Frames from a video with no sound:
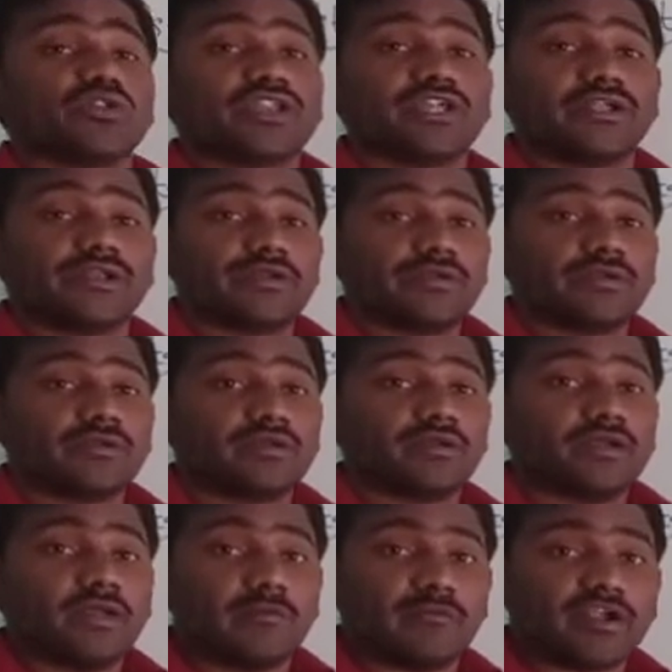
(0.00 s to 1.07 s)
read,
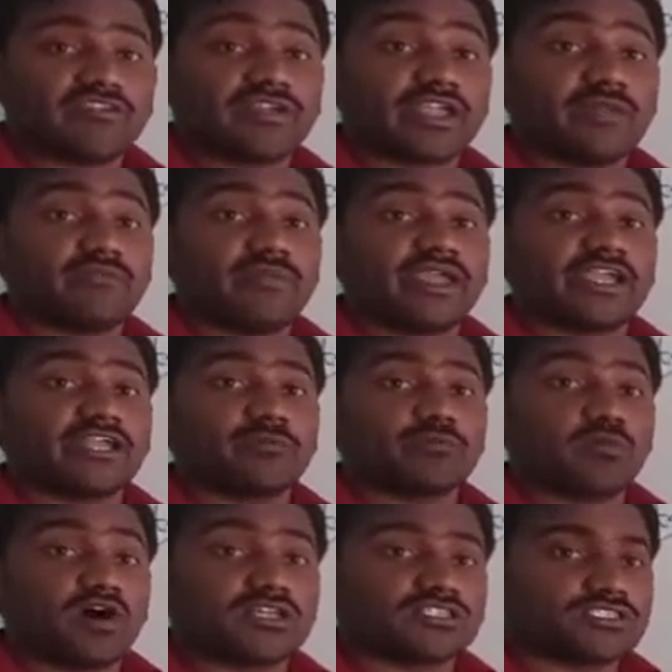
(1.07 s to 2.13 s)
but we can make it
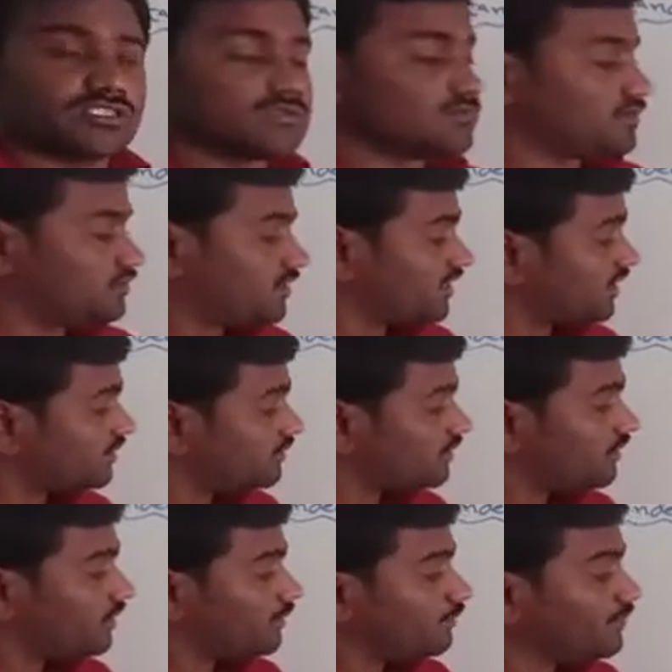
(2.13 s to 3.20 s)
positive. We
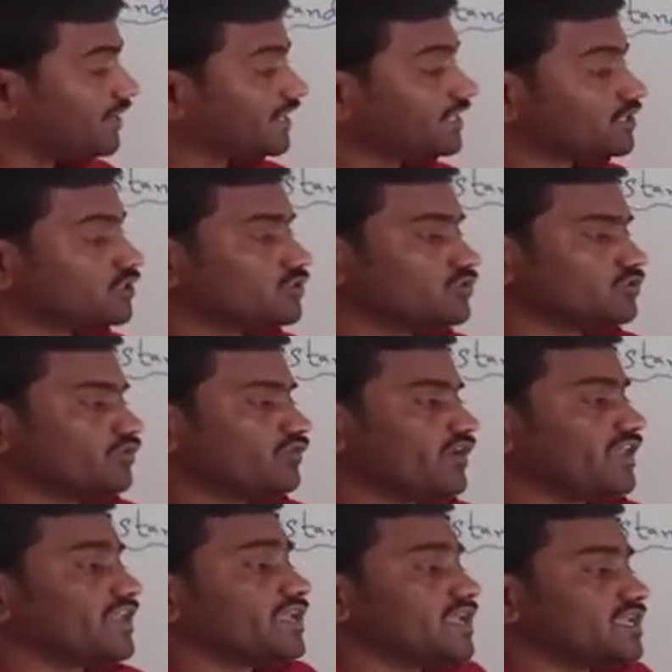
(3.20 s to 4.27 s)
can make it into
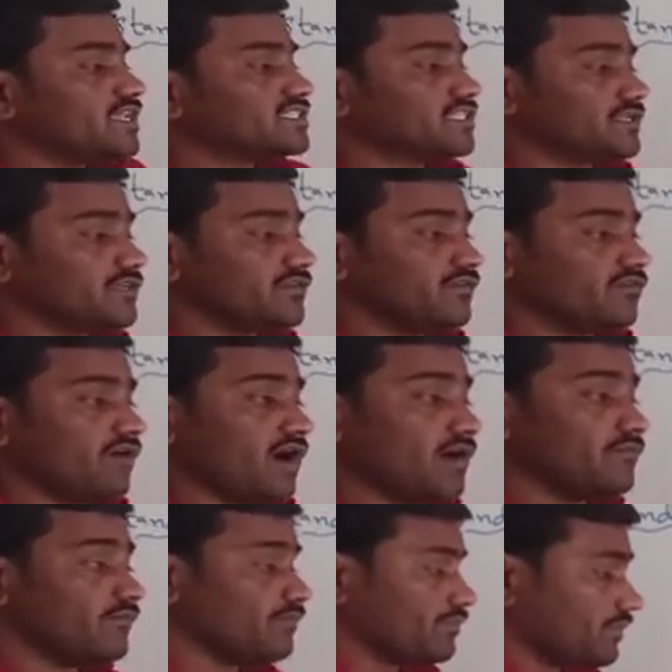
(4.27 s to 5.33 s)
very easy
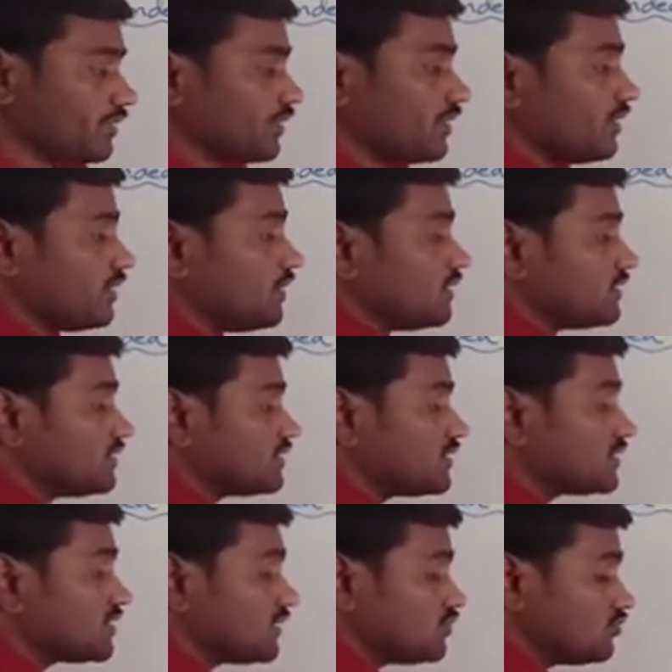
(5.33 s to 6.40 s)
form. This
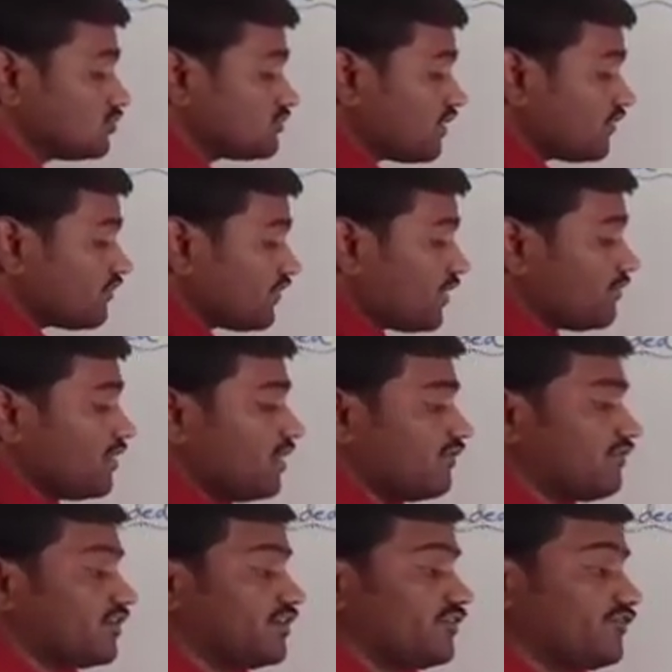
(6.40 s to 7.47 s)
is a usual form.
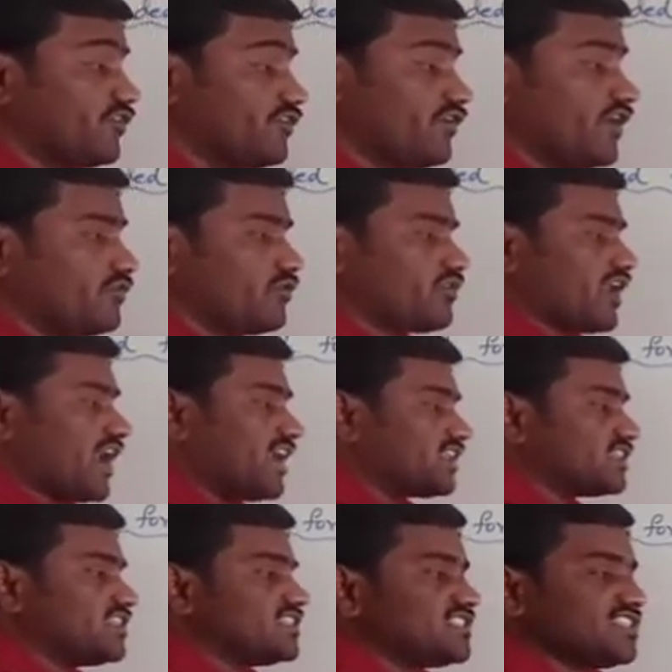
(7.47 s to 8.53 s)
When you
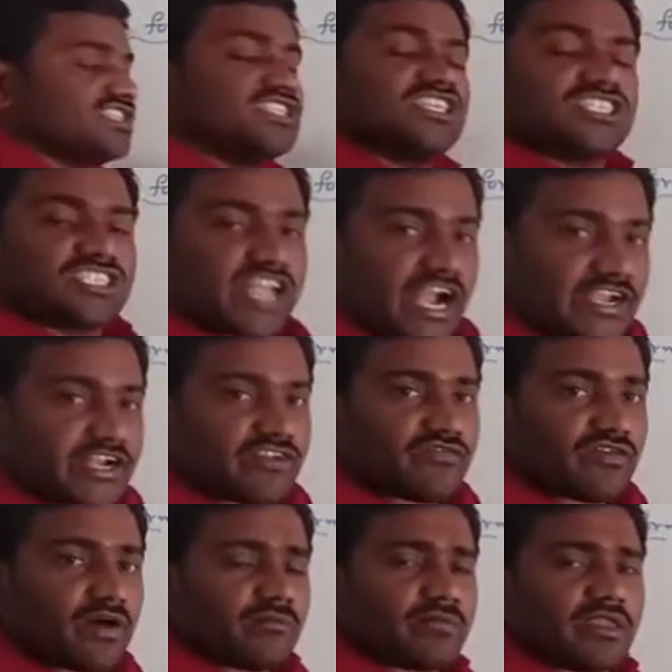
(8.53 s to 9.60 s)
write this in the standard
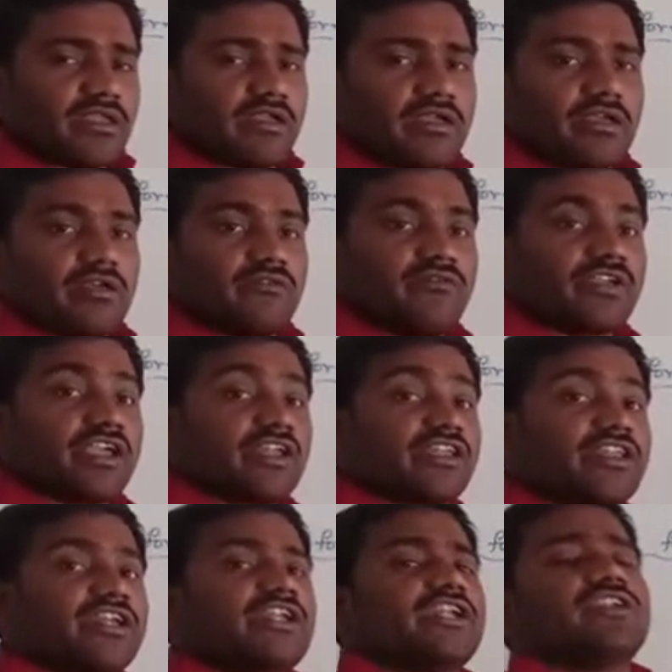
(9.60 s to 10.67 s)
form, we can
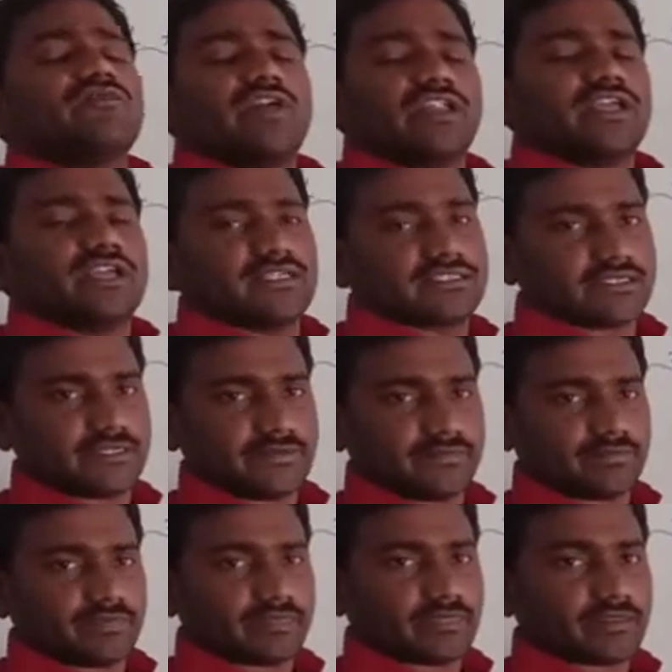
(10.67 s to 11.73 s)
read it very easy.